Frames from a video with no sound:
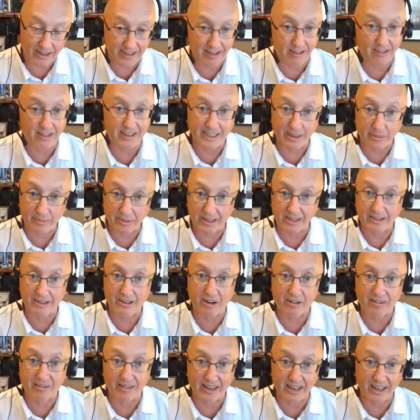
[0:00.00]
Certainly some of the
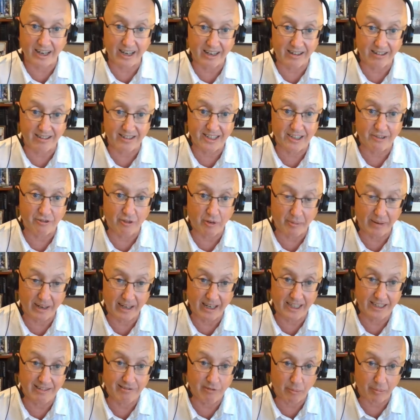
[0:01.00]
current leaders who have been
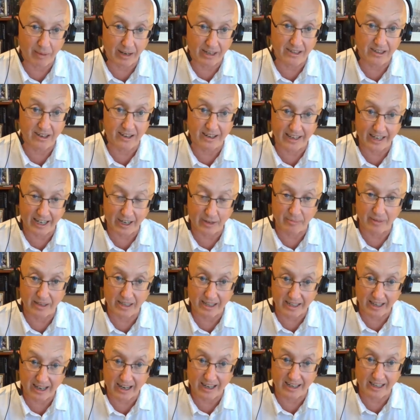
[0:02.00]
instrumental in helping
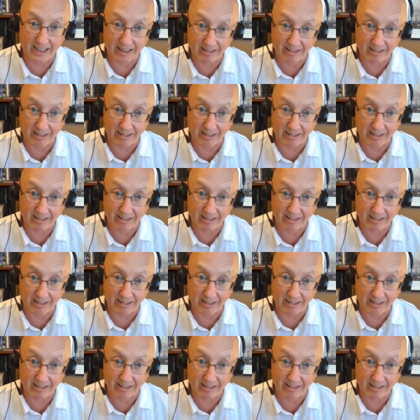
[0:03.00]
guide